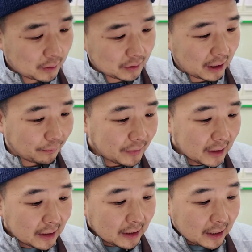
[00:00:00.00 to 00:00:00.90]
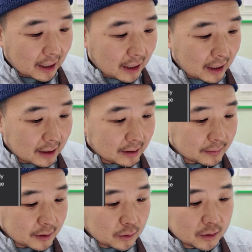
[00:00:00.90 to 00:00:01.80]
Okay.
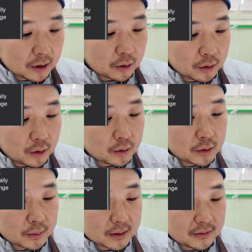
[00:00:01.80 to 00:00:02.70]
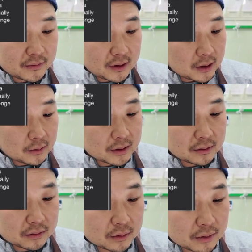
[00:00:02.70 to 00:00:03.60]
Using your YouTube as videos
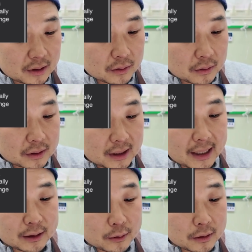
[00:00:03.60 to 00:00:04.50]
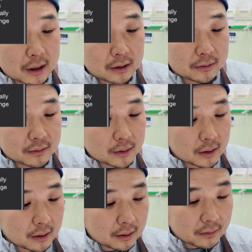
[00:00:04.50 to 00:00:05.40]
as a resource, it has turned out
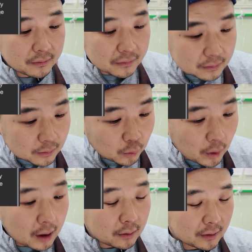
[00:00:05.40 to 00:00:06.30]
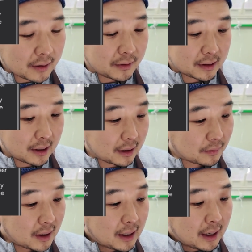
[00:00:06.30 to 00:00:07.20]
well every
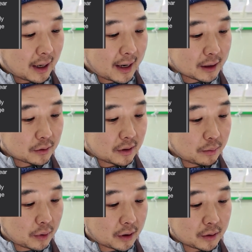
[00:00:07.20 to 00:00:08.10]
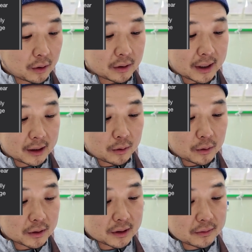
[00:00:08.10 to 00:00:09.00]
time. I actually bought your online
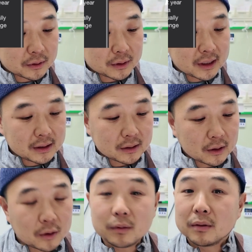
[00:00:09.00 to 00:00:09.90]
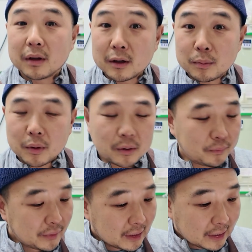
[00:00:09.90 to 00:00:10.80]
course several days ago. Thank you,
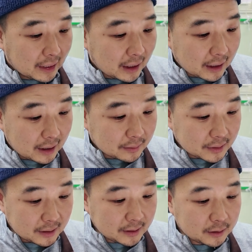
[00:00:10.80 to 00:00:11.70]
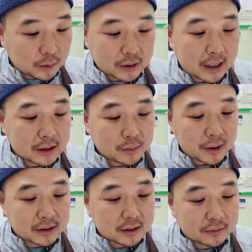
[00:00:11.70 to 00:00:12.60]
Paul. To challenge
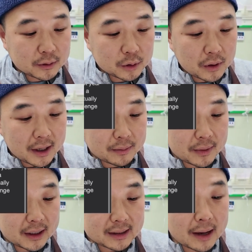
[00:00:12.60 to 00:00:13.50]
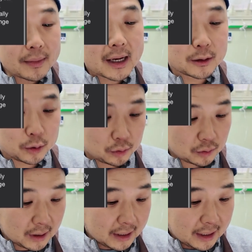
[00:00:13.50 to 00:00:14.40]
myself to try and make
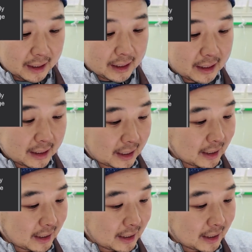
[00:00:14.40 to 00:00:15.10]
Samyangju, and I